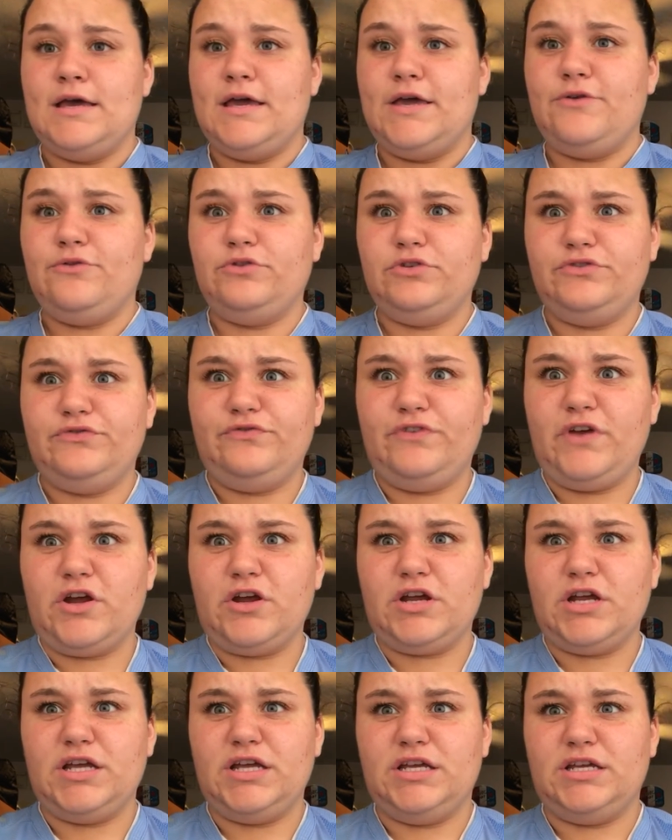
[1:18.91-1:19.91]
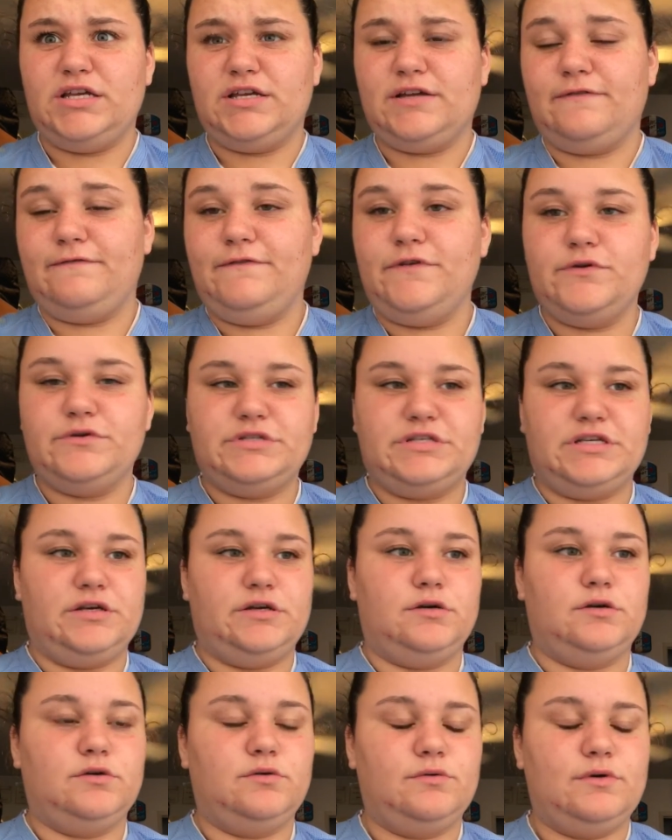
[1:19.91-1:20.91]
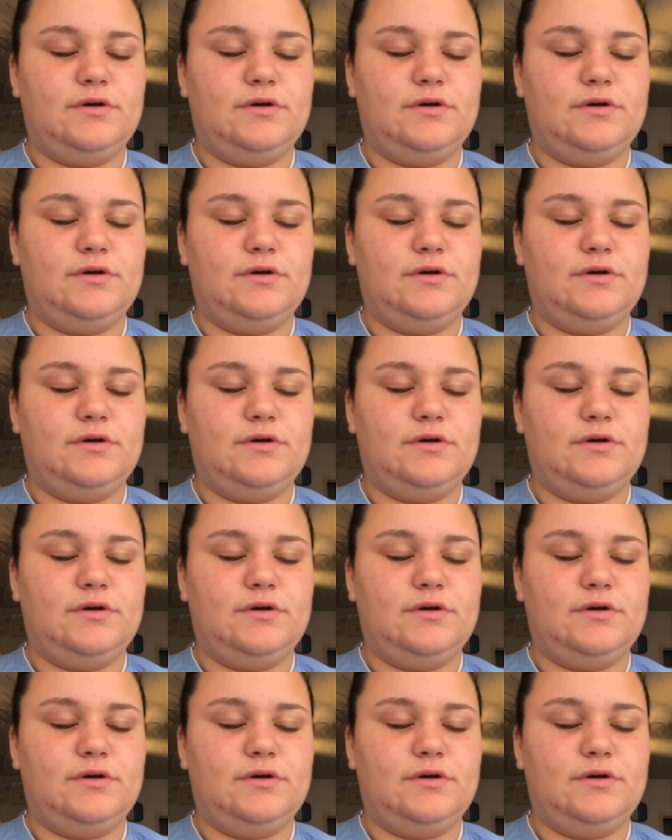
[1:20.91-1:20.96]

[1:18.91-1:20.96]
it was very confusing